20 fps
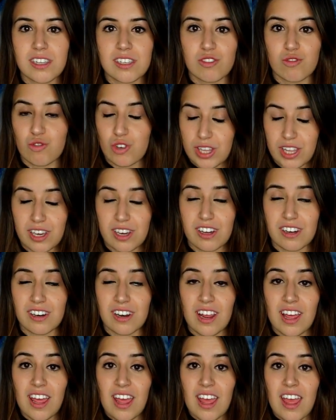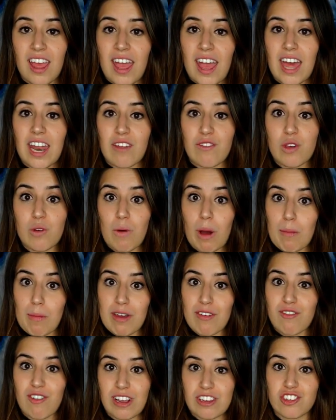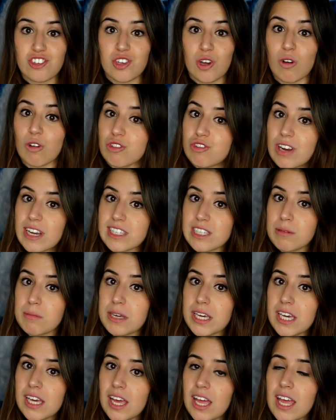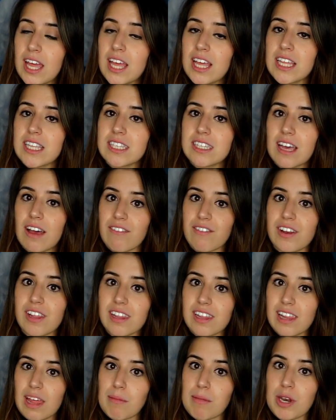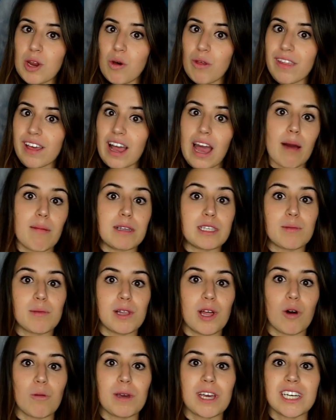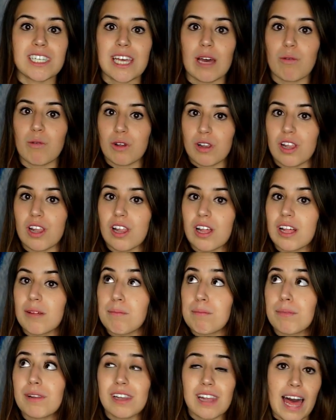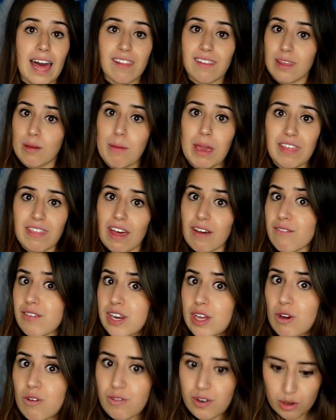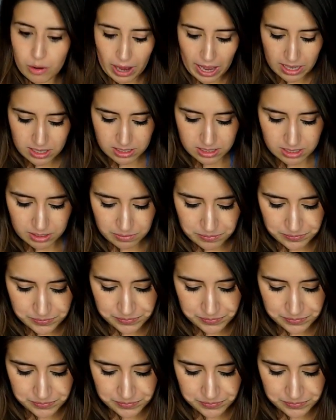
Really good. And if you want my French toast recipe, definitely let me know in the comments below because I will gladly make that video for you guys.